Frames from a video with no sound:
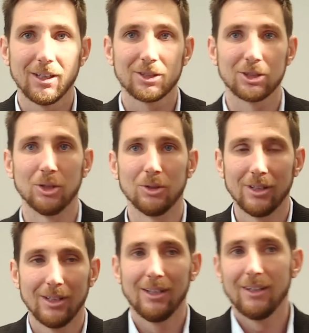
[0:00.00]
So
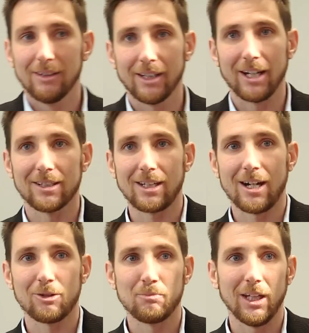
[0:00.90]
then I
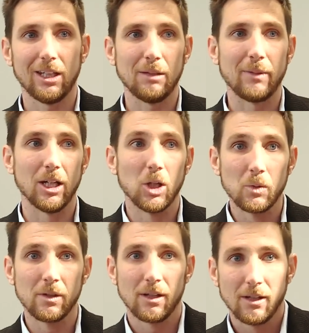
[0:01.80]
start making my
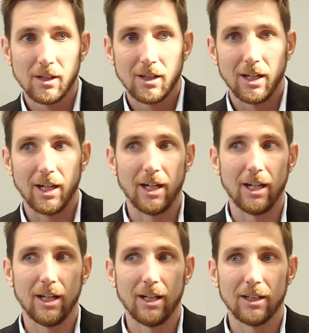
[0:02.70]
own,
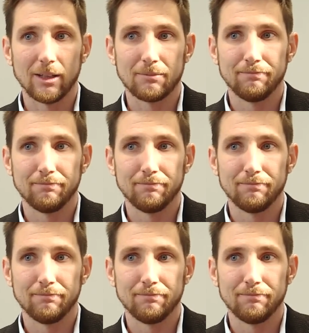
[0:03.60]
and